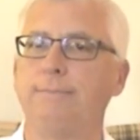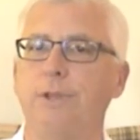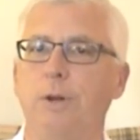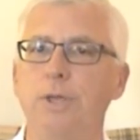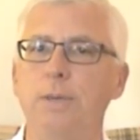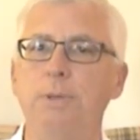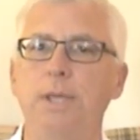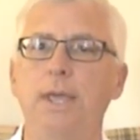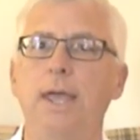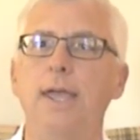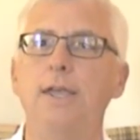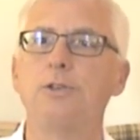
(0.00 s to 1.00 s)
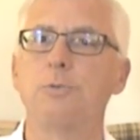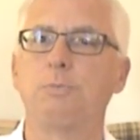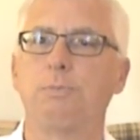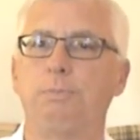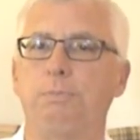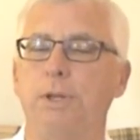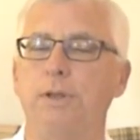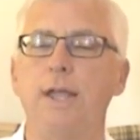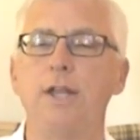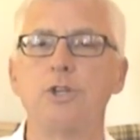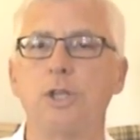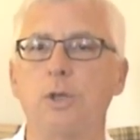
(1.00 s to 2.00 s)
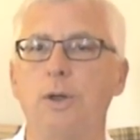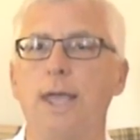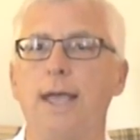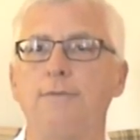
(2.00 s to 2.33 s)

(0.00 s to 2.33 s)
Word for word: You know, EPA is potentially going to